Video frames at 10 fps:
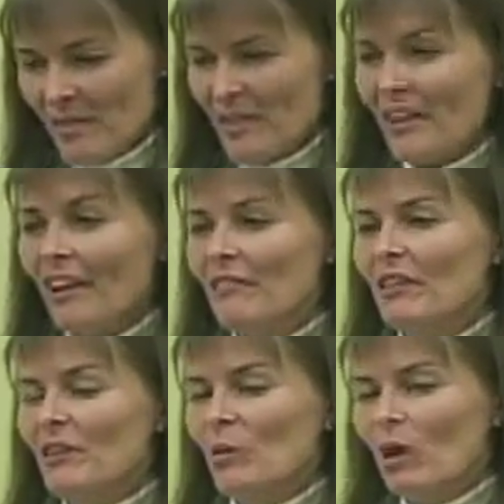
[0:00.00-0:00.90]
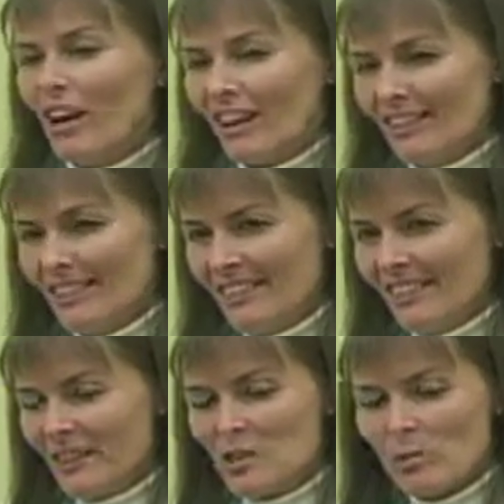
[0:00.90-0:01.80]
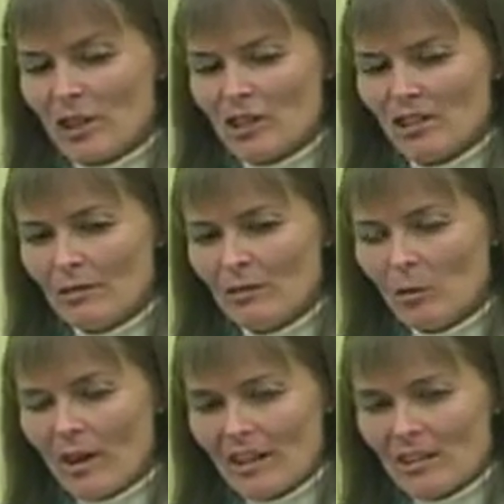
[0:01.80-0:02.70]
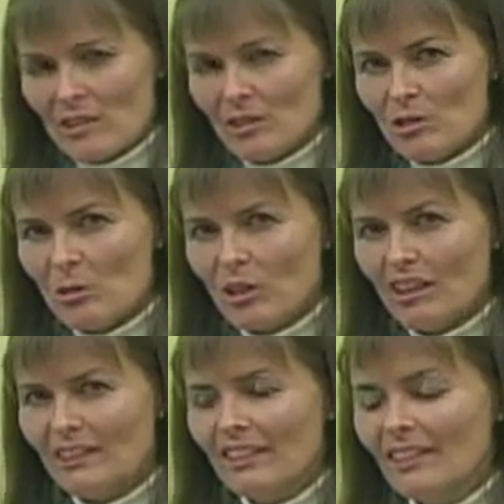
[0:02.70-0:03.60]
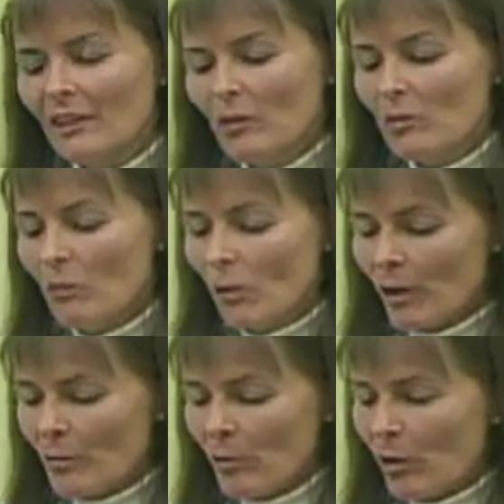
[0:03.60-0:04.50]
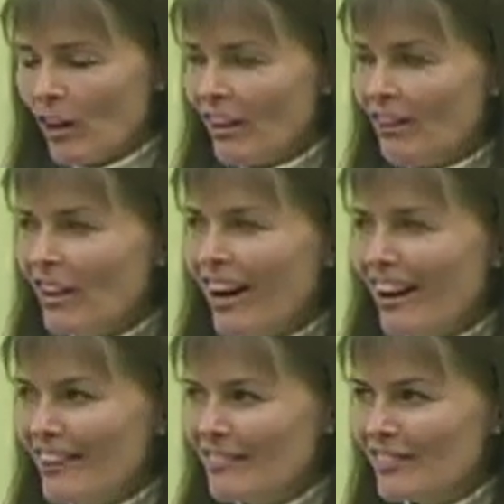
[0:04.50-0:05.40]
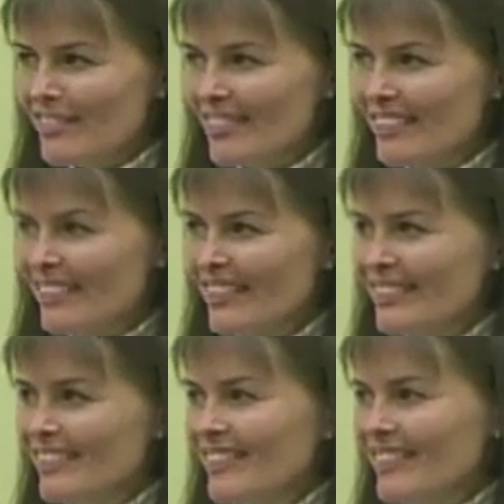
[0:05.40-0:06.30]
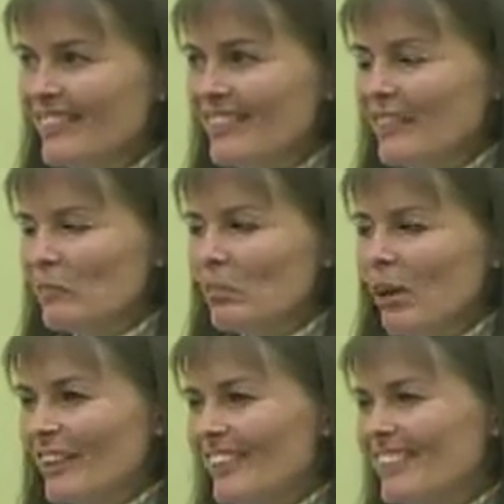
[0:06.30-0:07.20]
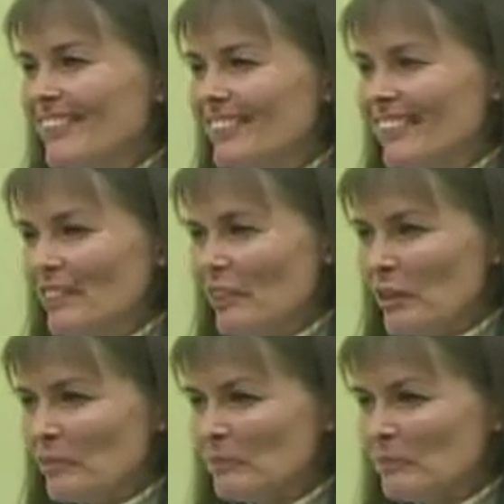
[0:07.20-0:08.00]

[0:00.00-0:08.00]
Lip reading: the love that you are, the expression of awareness that you are, more and more alive, embodied here.